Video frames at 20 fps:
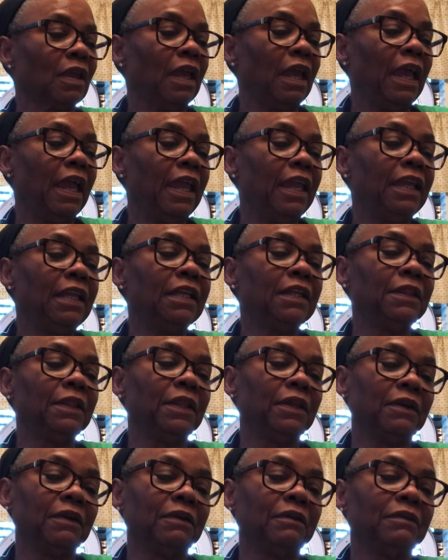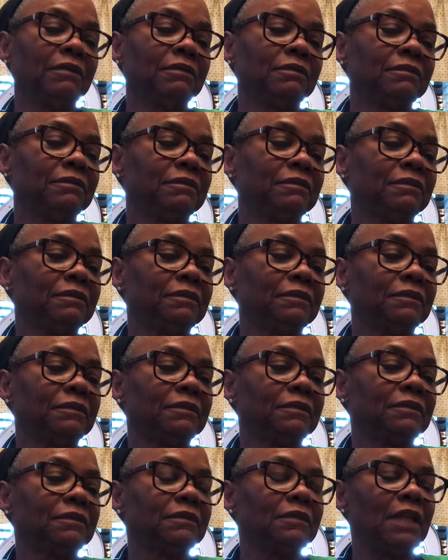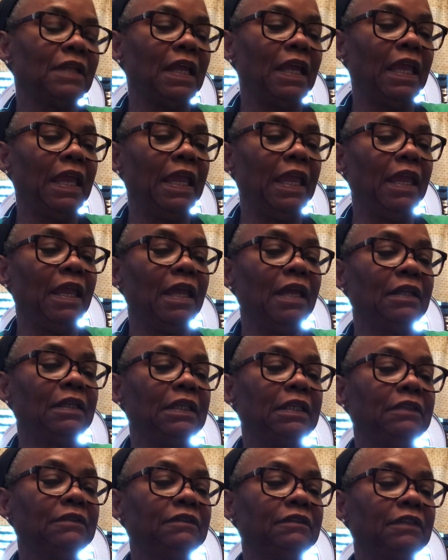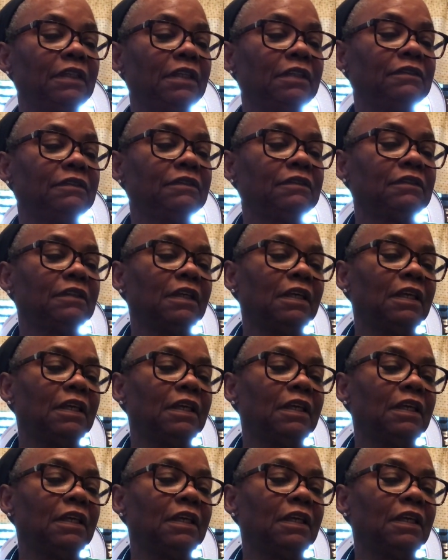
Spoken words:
Hang in there. And he says,